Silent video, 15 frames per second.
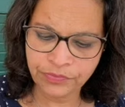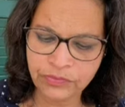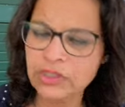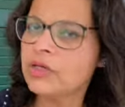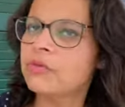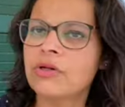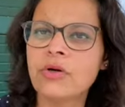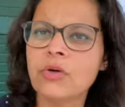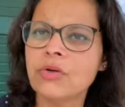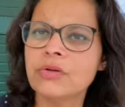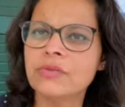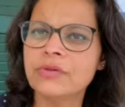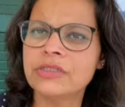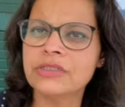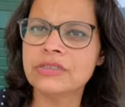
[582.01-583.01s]
They will
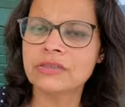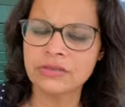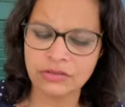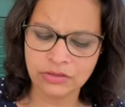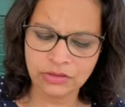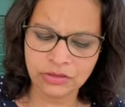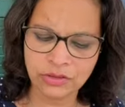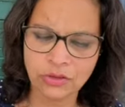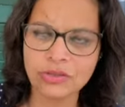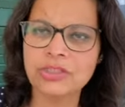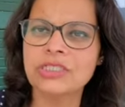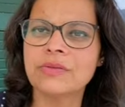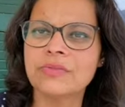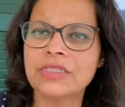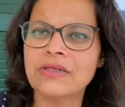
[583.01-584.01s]
always sort
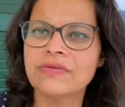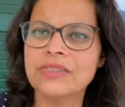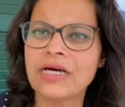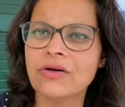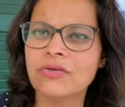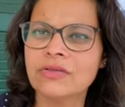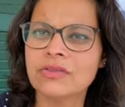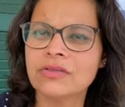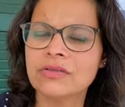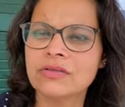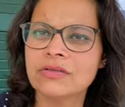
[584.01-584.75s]
themselves out.